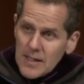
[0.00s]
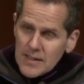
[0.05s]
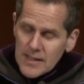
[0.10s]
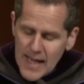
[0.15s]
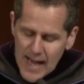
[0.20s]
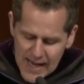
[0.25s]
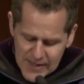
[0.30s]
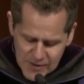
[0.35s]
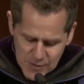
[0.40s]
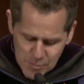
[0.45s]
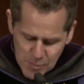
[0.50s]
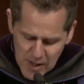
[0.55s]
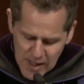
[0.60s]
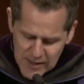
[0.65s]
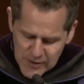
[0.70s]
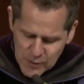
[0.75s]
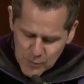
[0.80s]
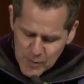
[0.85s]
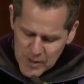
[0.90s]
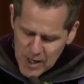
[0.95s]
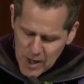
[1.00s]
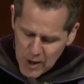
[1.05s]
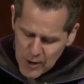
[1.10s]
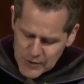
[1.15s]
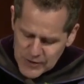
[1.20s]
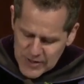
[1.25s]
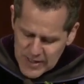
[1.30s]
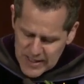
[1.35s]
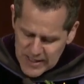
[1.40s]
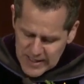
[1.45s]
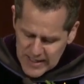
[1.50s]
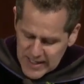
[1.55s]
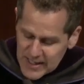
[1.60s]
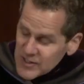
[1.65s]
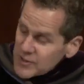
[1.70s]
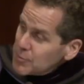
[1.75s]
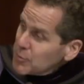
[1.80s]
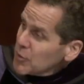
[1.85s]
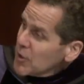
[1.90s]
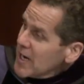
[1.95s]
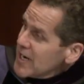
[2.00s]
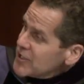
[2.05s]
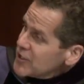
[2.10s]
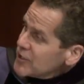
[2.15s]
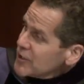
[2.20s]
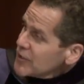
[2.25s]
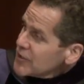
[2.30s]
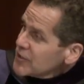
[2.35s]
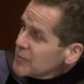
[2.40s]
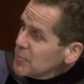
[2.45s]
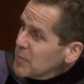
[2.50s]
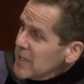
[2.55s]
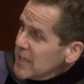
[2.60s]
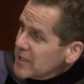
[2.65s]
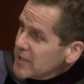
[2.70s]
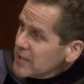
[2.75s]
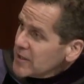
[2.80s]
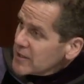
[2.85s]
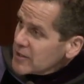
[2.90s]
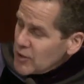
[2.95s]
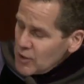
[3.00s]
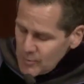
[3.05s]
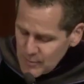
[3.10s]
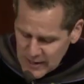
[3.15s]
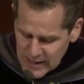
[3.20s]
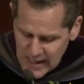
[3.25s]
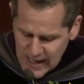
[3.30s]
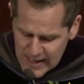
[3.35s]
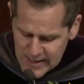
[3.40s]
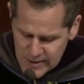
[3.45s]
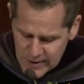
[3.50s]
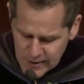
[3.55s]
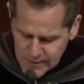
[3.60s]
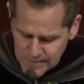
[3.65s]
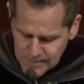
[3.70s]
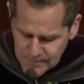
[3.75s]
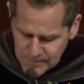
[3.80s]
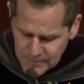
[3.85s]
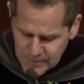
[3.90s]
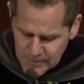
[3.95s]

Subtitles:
Last month, we hosted an inspirational speaker, Kumi Naidu.